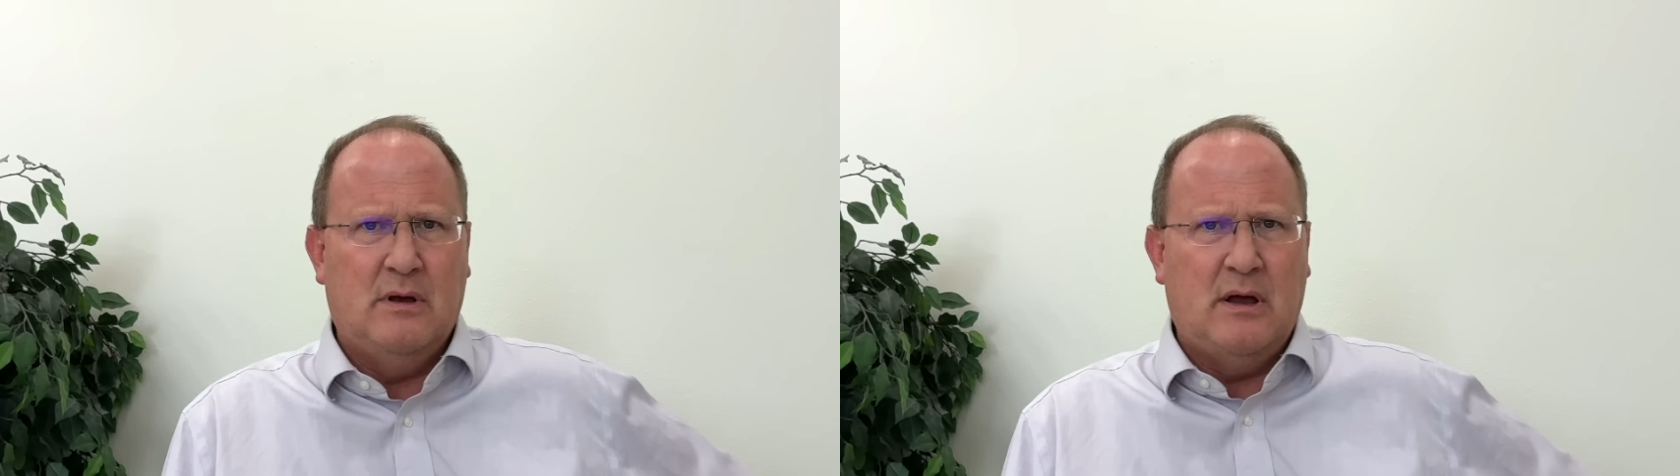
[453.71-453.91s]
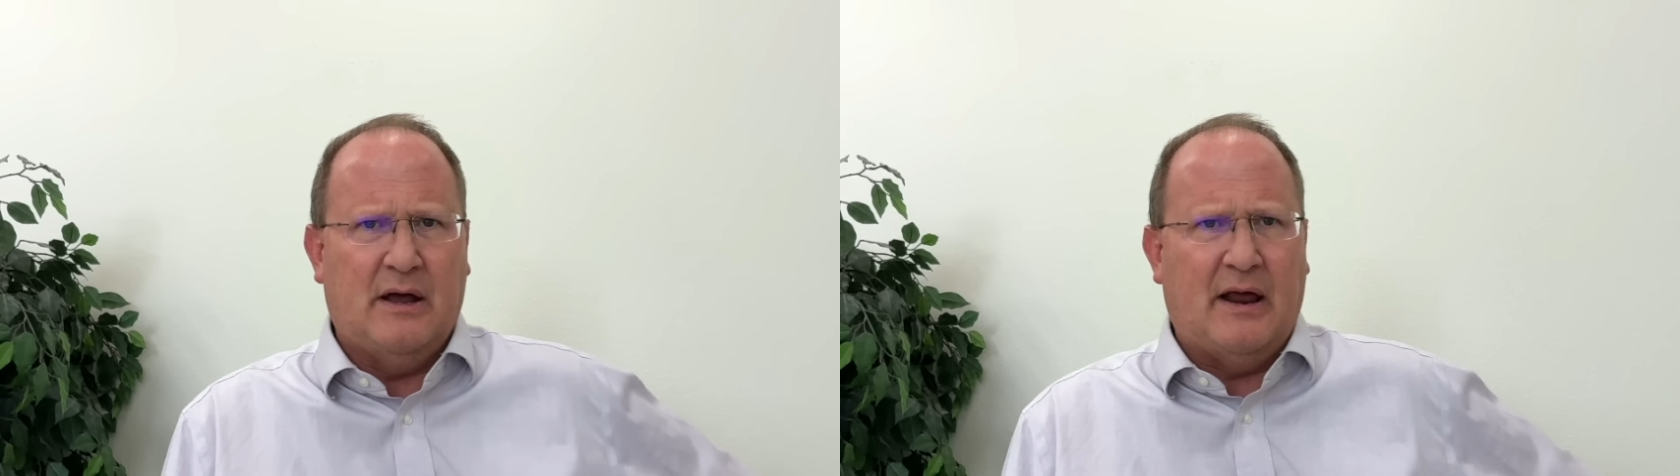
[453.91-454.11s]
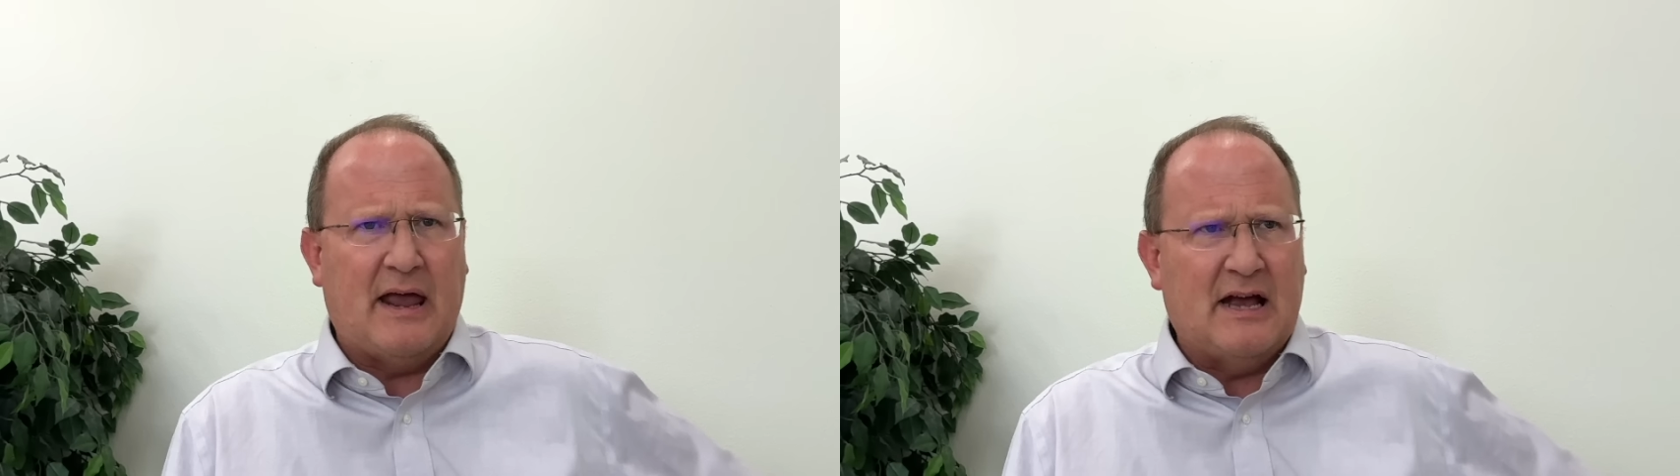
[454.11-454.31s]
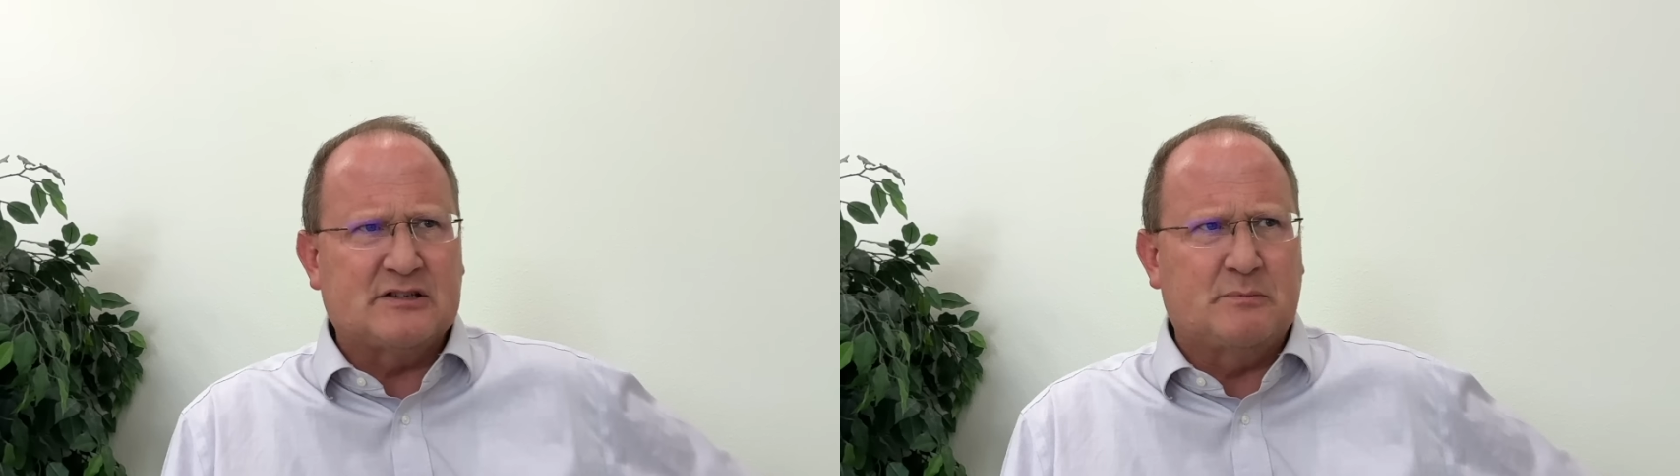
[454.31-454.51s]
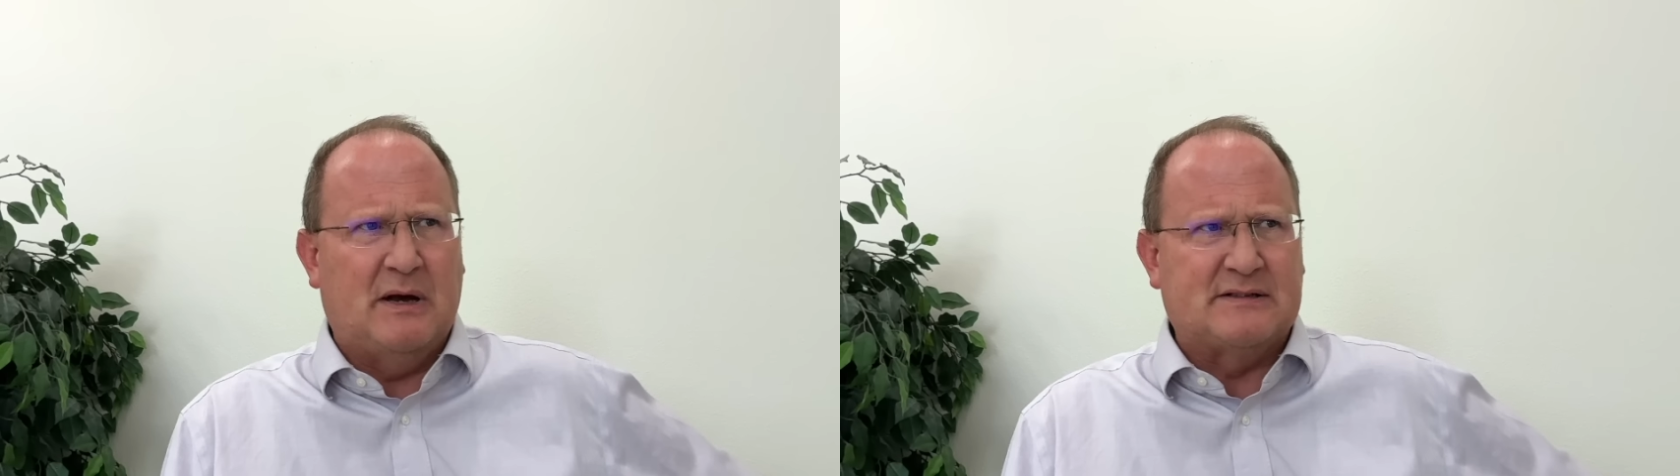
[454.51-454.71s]
and I
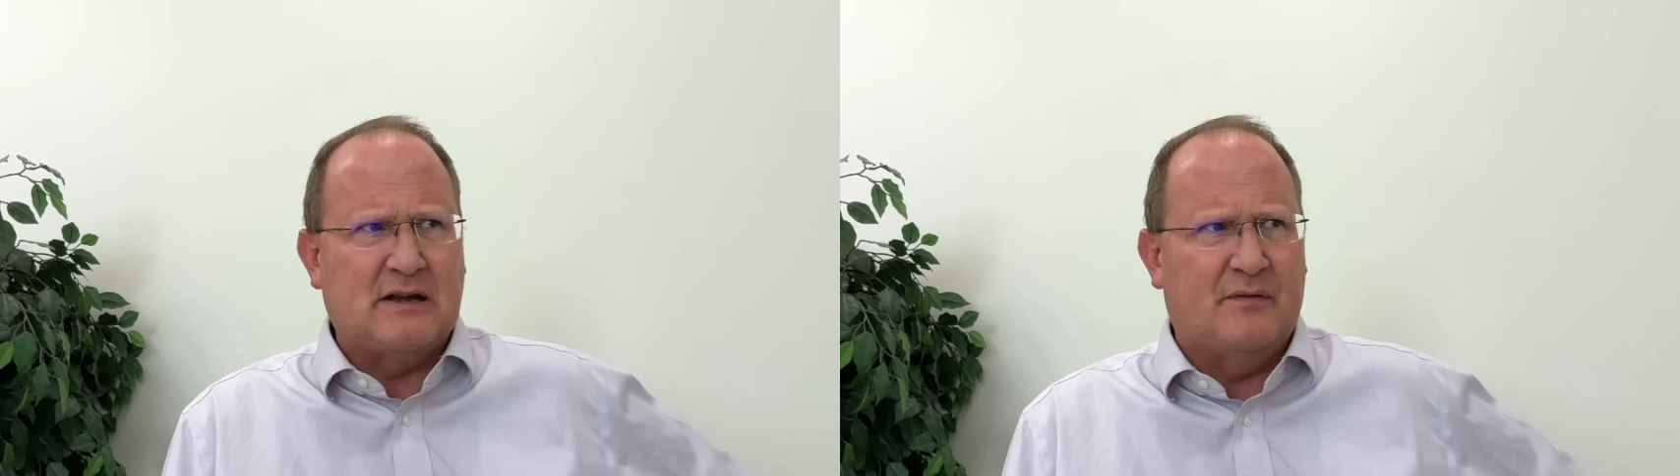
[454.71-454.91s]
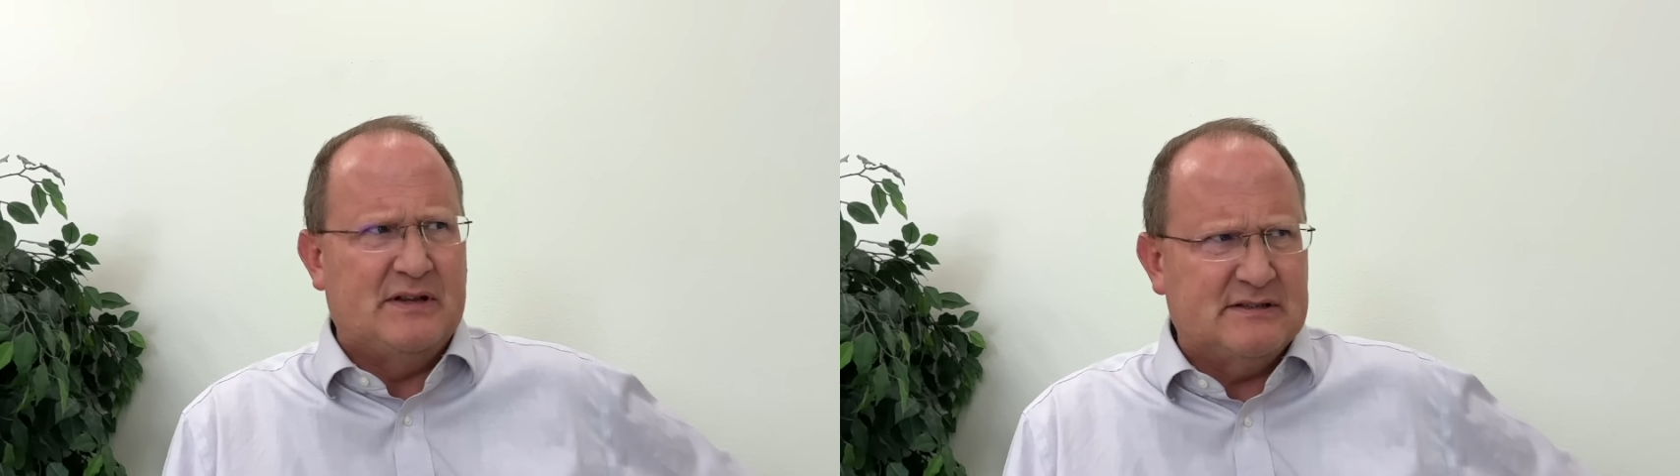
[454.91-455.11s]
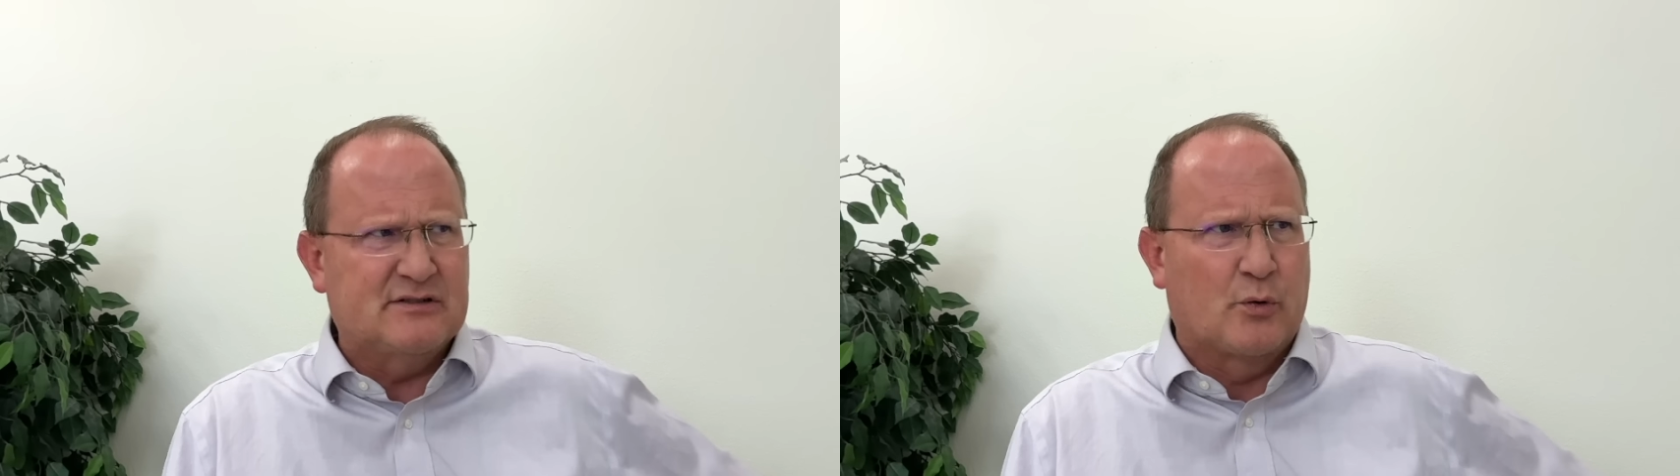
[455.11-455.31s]
ask myself, this is a